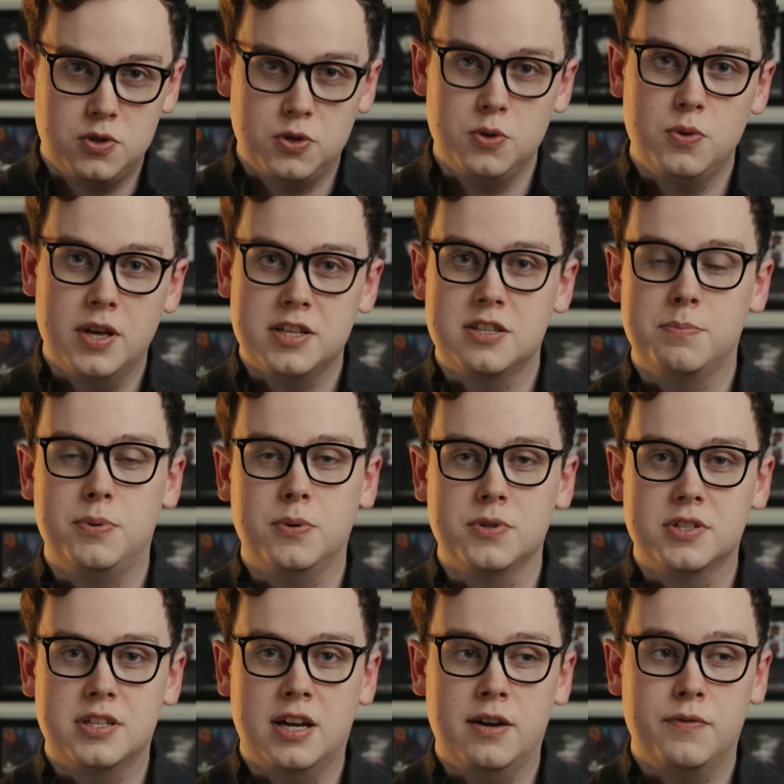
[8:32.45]
to their support
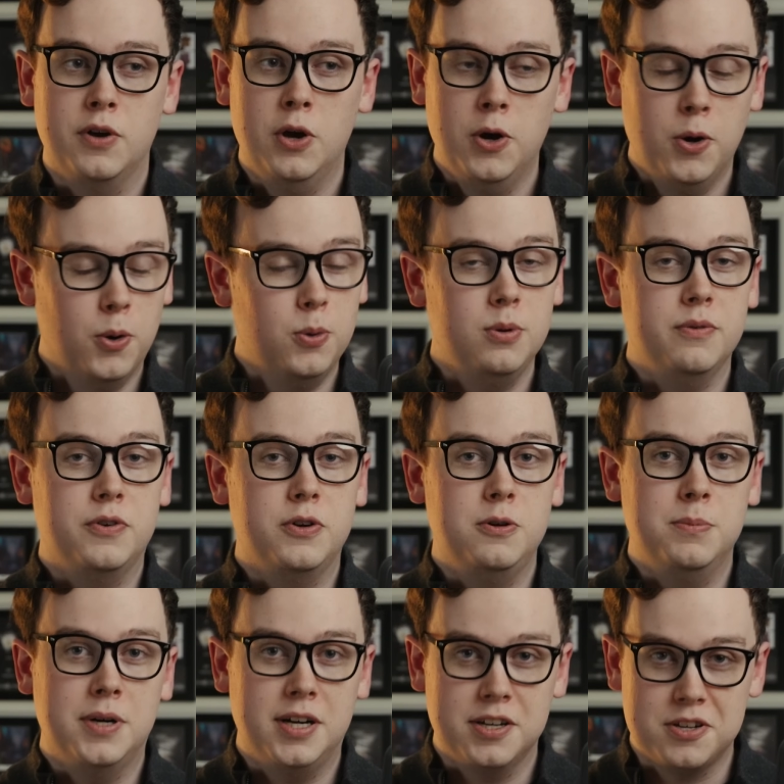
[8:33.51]
staff, all of
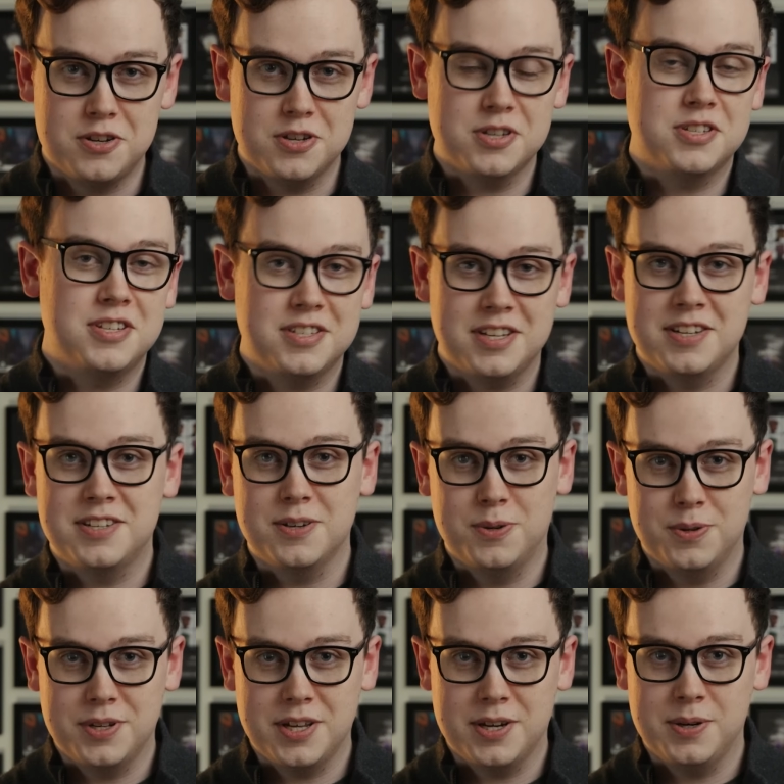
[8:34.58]
whom are just as into
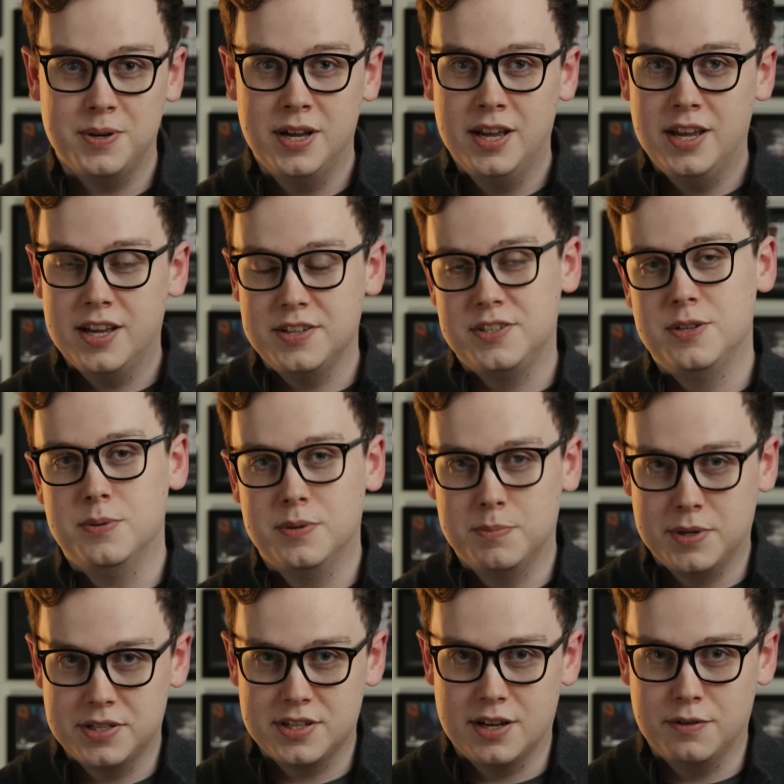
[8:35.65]
audio as you and
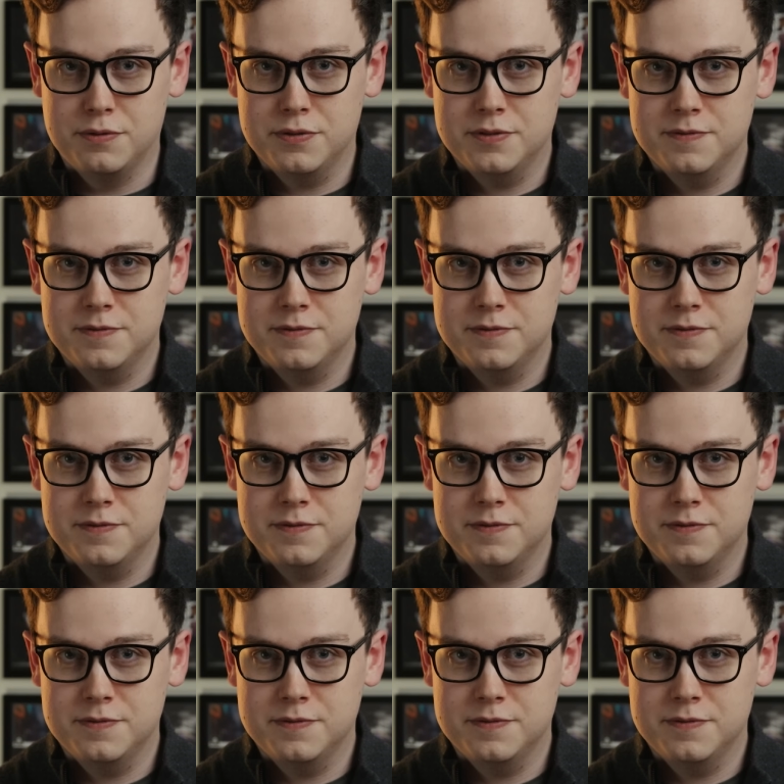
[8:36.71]
myself.